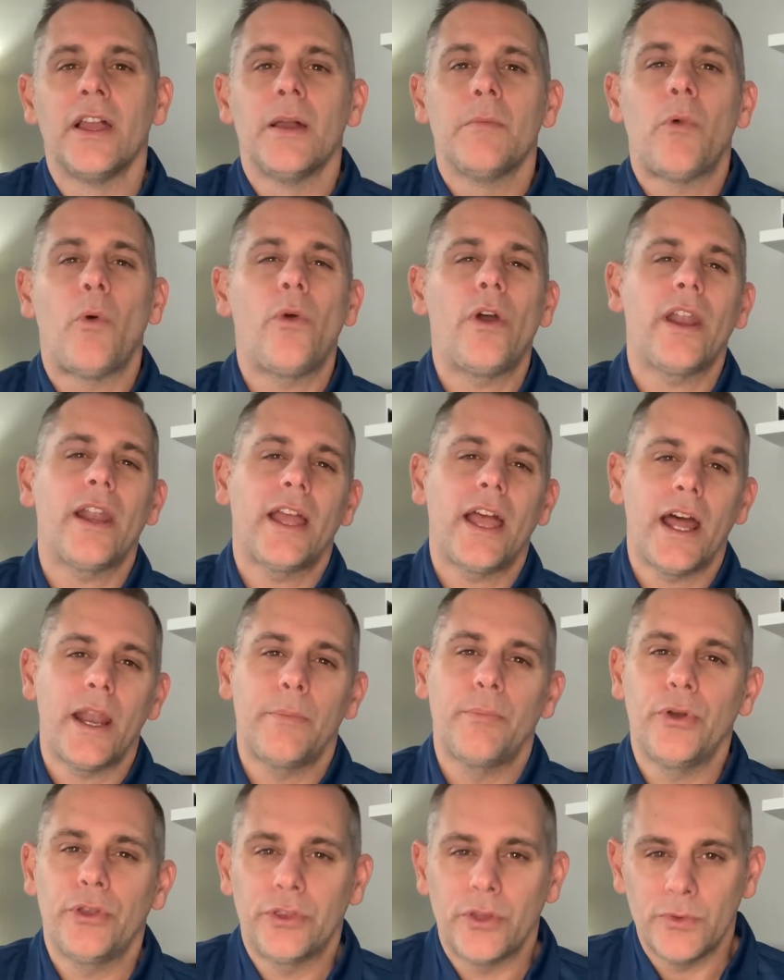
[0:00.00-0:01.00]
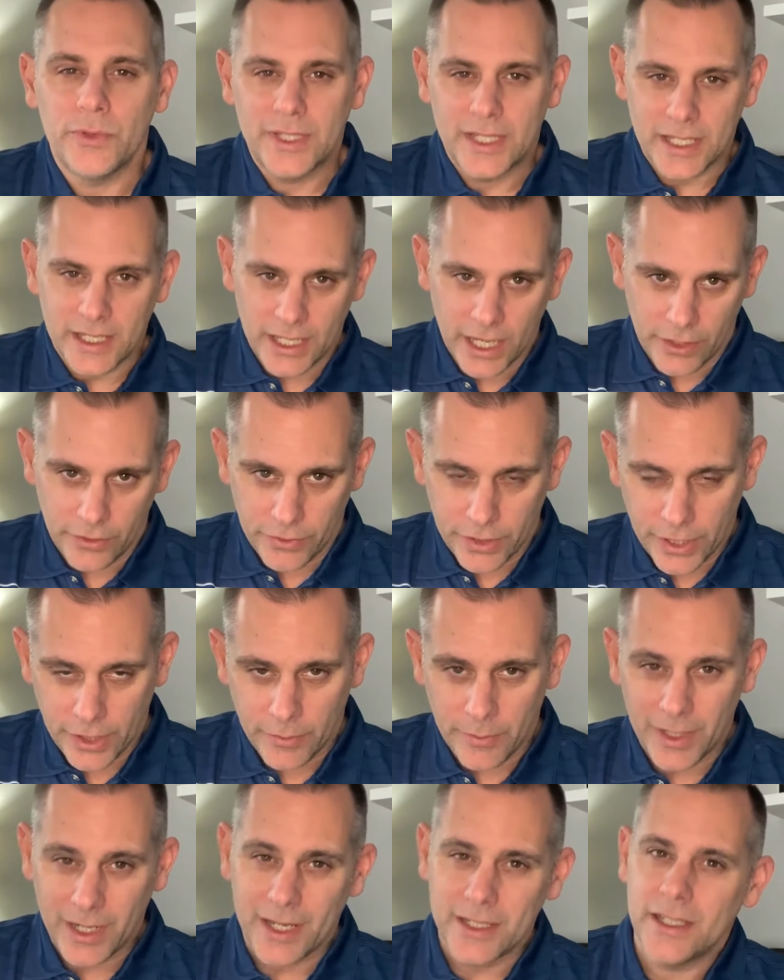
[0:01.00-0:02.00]
But we're going to kind of put those together here
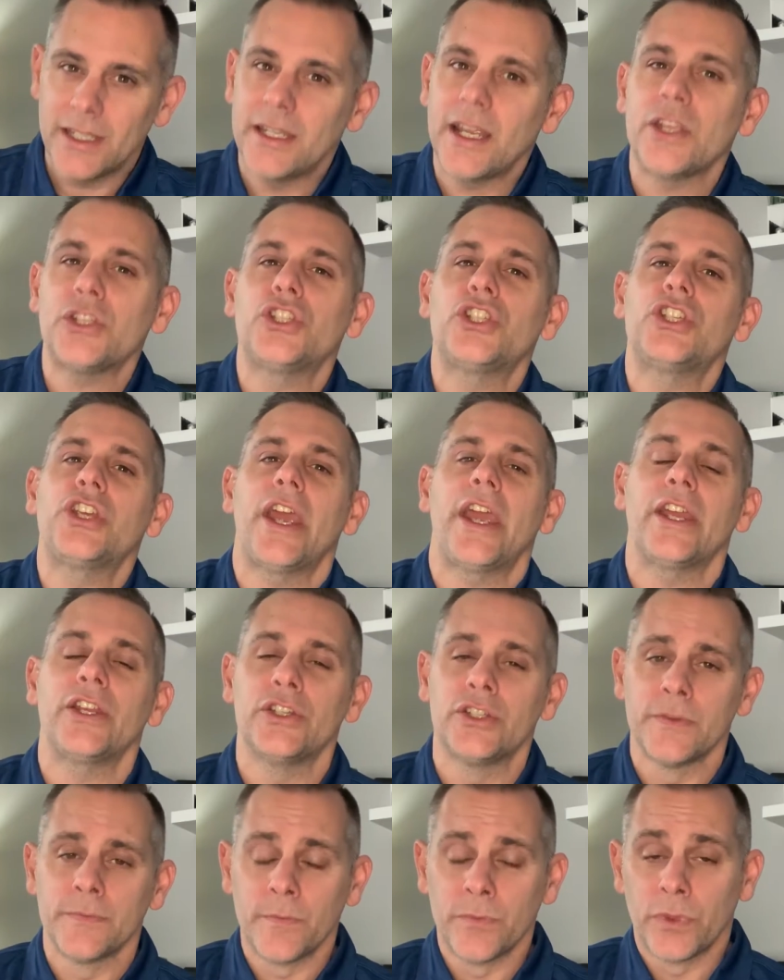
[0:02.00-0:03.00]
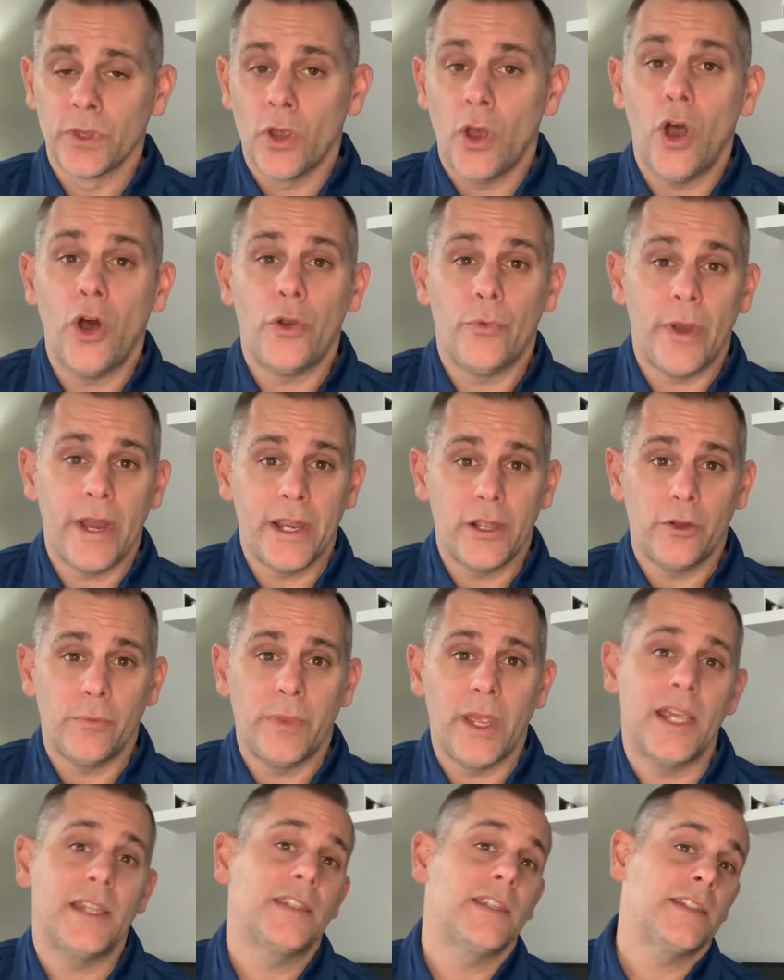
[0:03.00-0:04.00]
because it does change on a regular
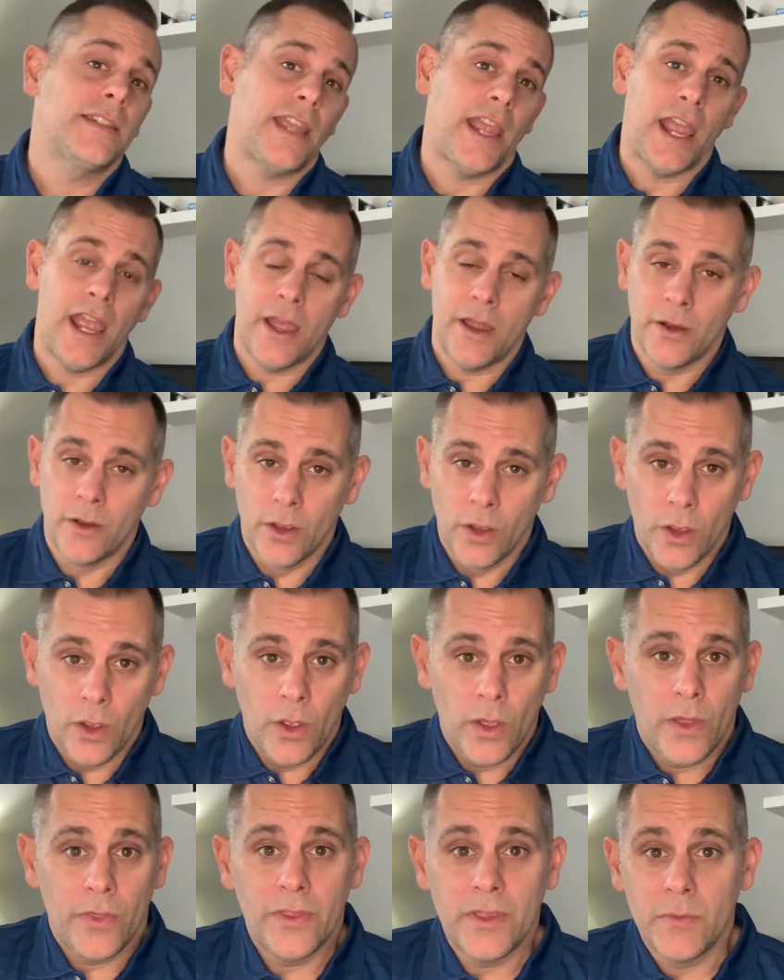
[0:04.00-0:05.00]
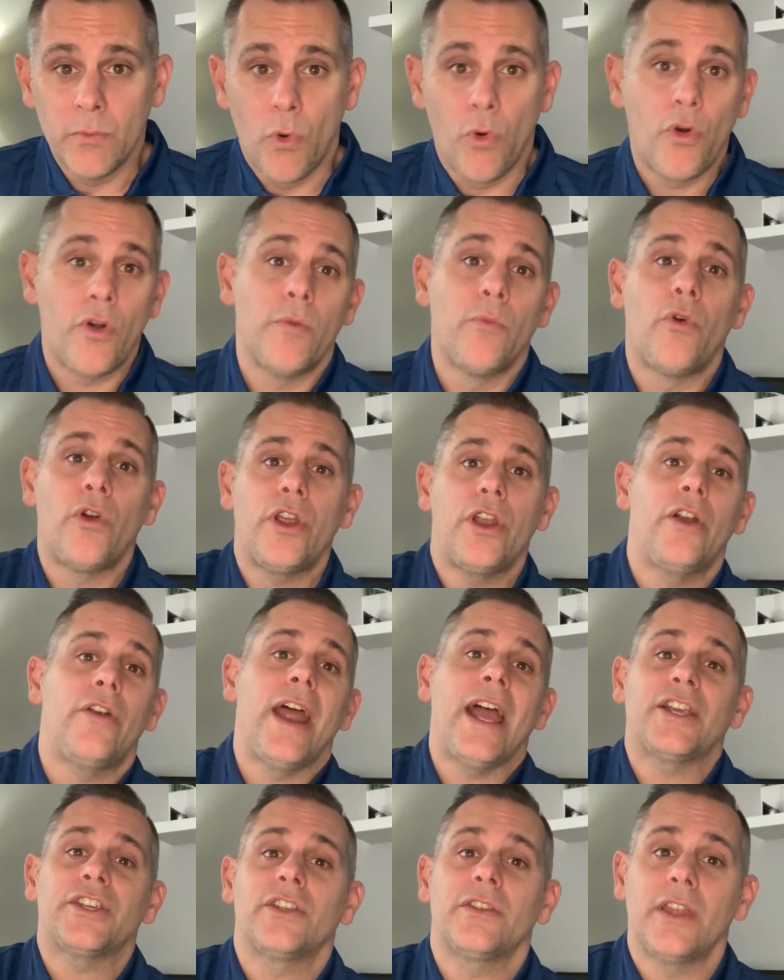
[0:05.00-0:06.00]
basis. And the more and more
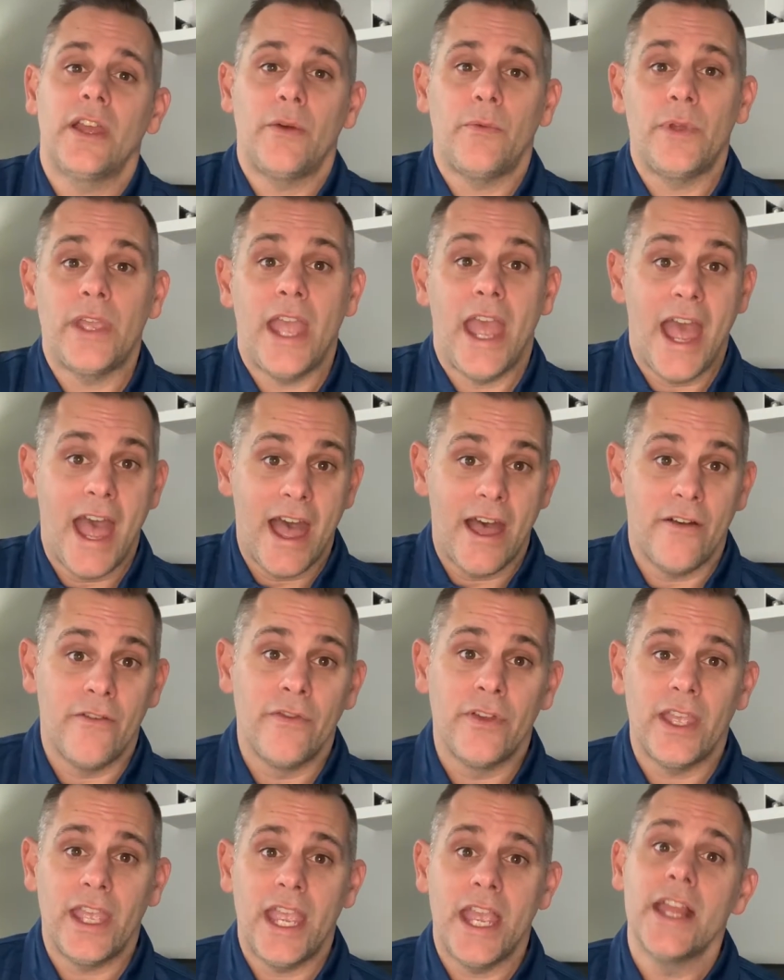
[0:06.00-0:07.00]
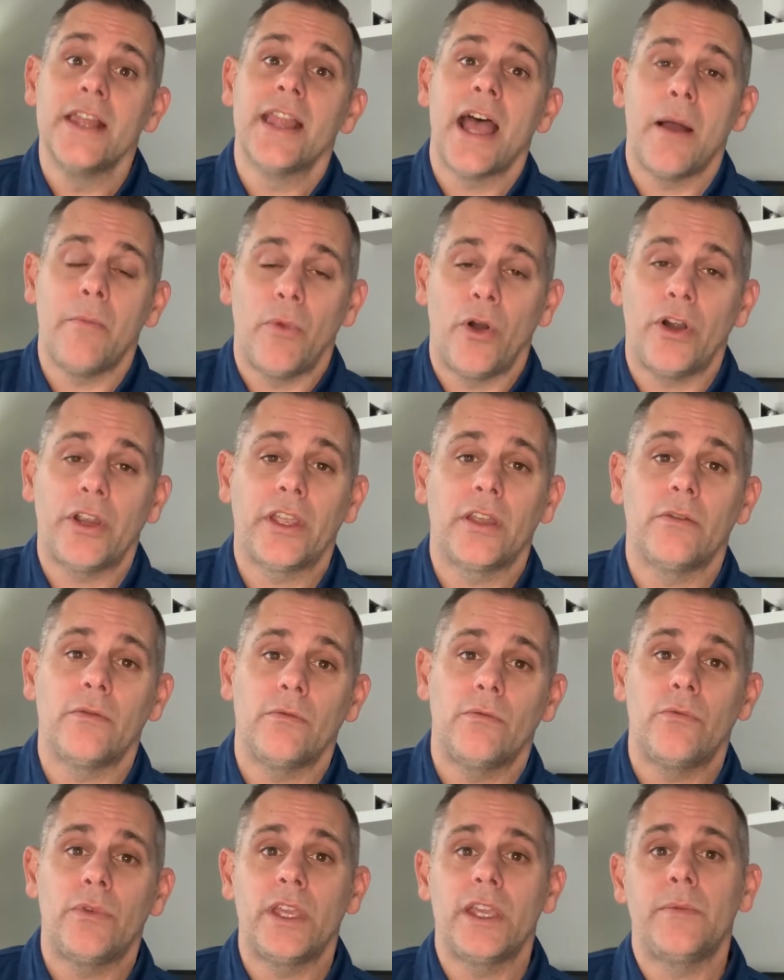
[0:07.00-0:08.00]
interaction that we have in that
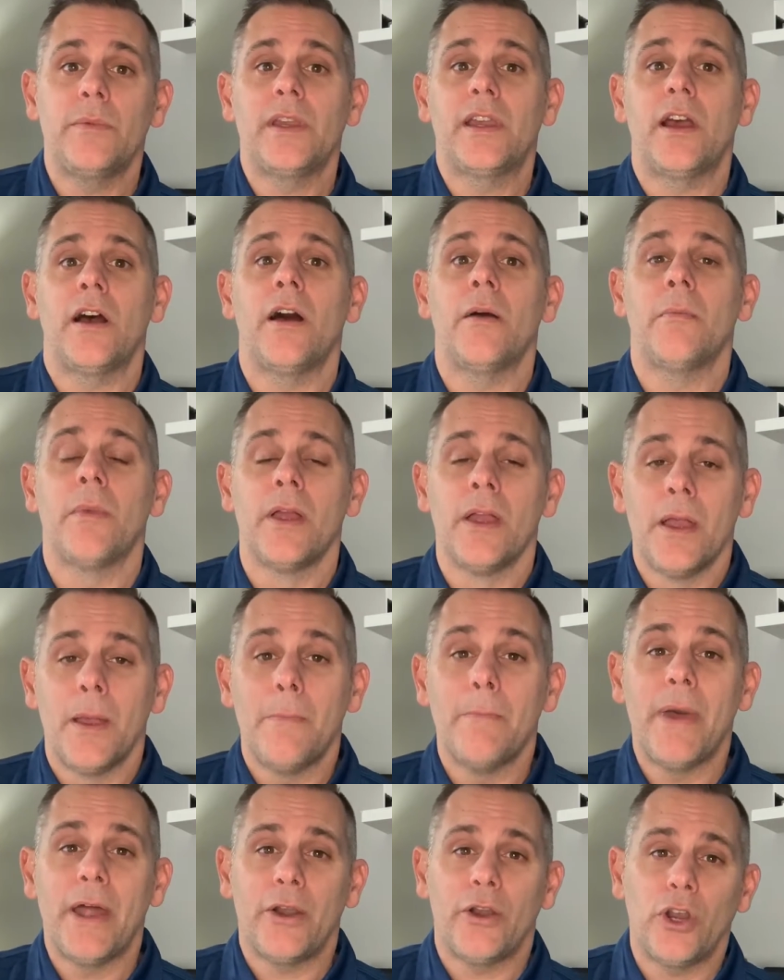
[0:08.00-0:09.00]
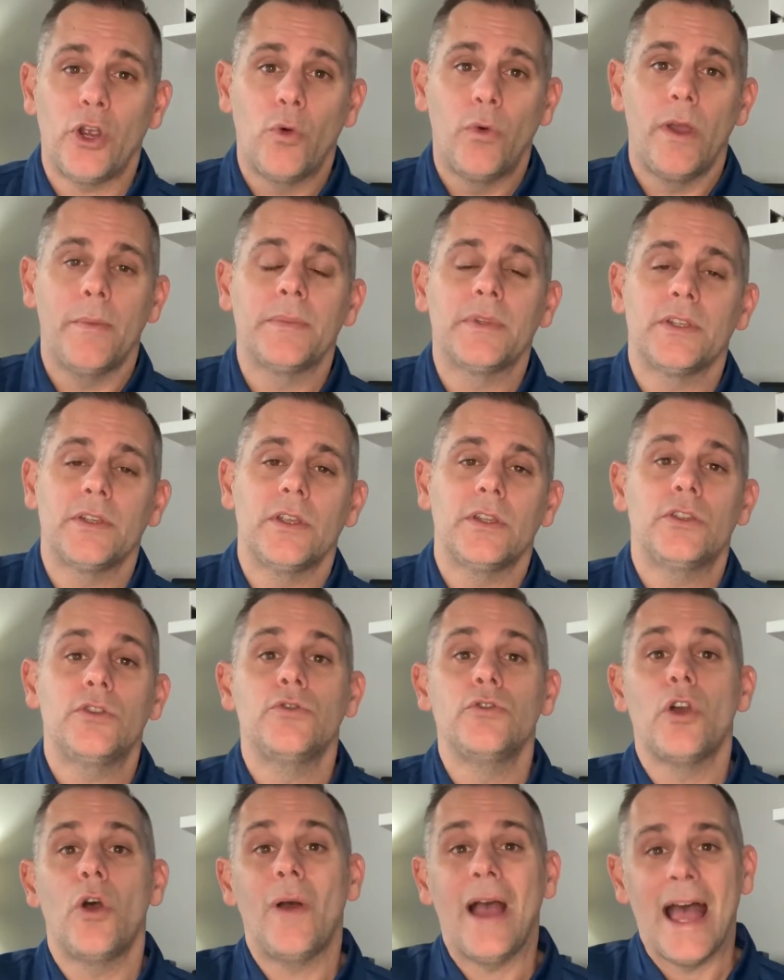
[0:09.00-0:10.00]
market, we become better equipped
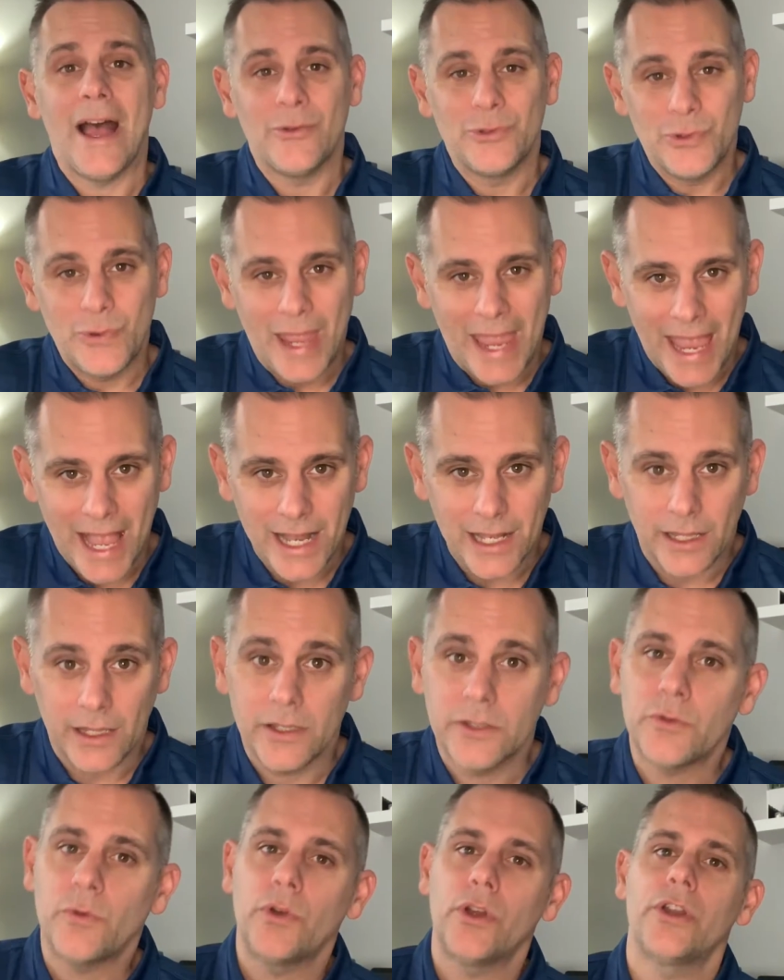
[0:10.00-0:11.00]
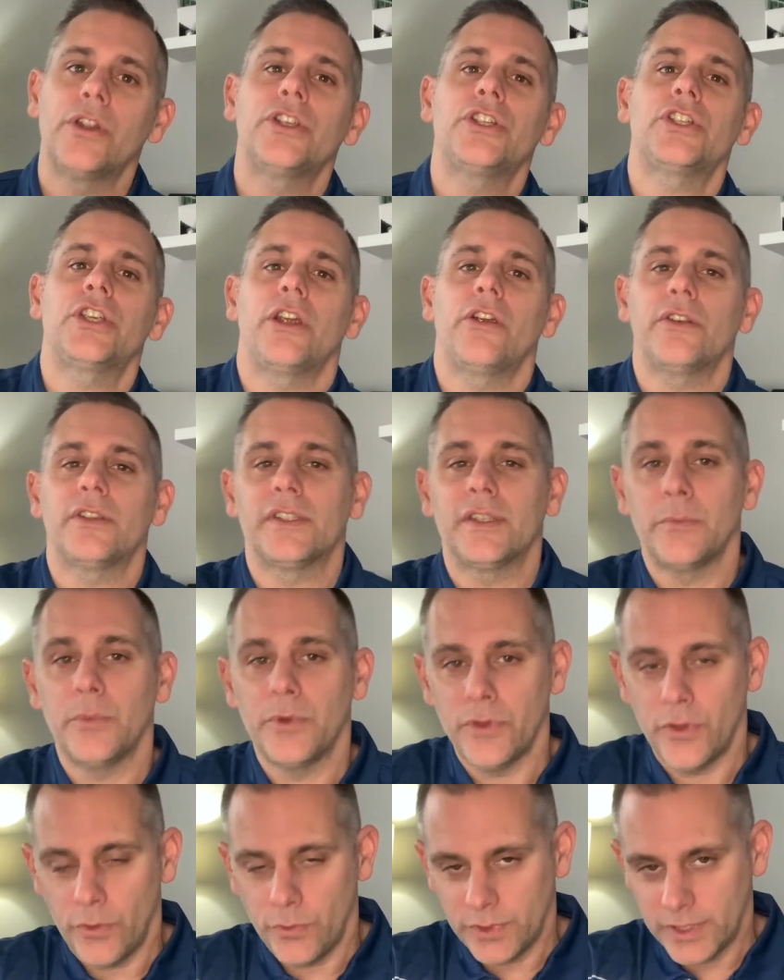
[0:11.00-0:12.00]
to know how to handle it. So we're going to share some
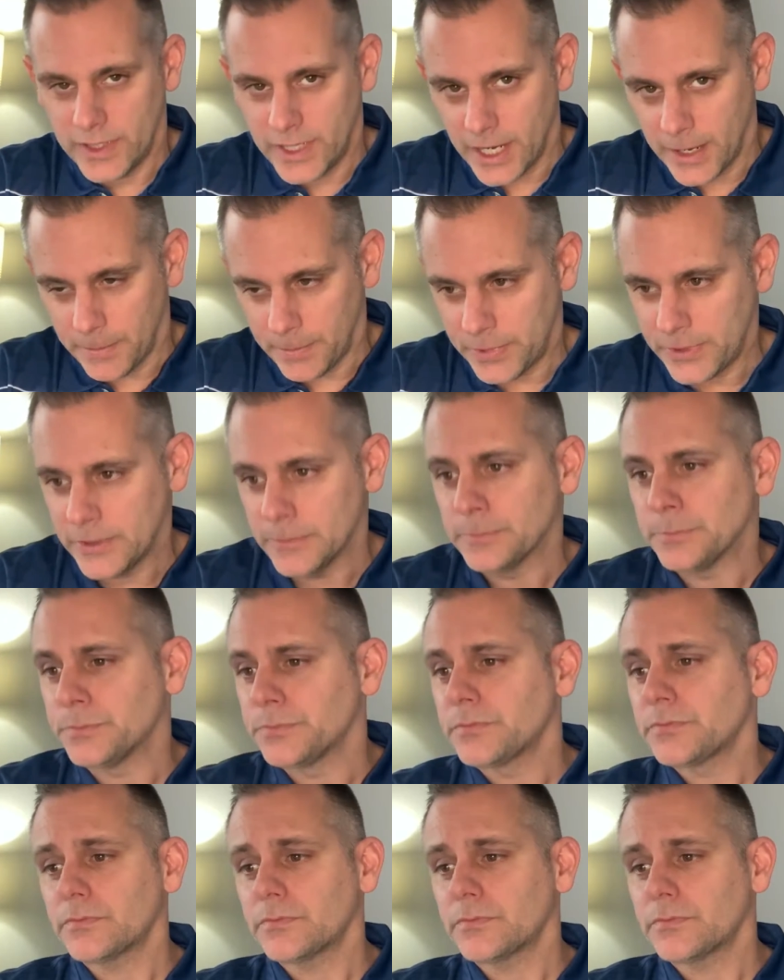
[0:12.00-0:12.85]
of those tips.